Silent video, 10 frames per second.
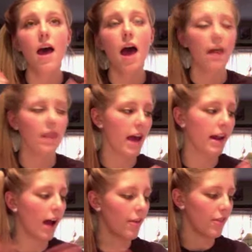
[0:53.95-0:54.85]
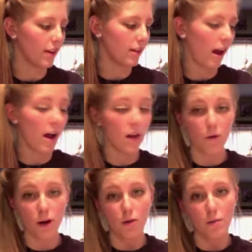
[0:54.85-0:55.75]
And then I think the olive
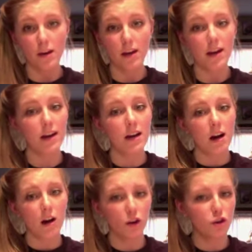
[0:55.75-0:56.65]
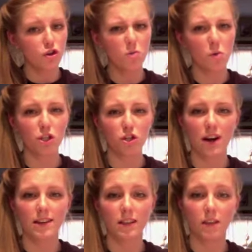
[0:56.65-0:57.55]
oil will be a little too
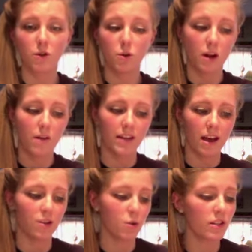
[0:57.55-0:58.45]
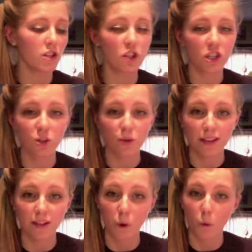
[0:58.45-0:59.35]
moisturizing if you do it every day. So I suggest doing
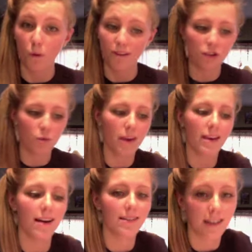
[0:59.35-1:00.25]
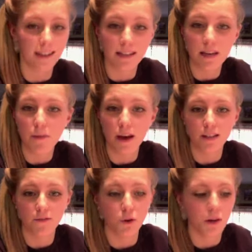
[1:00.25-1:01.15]
this once a week as, like, a deep
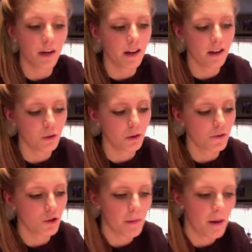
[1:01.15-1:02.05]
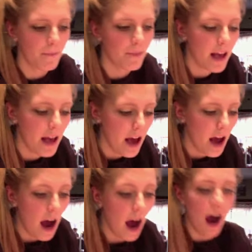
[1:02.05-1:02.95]
exfoliating sort of treatment.
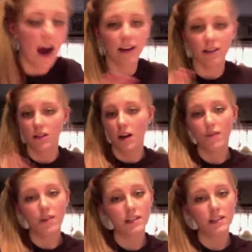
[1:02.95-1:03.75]
I love this.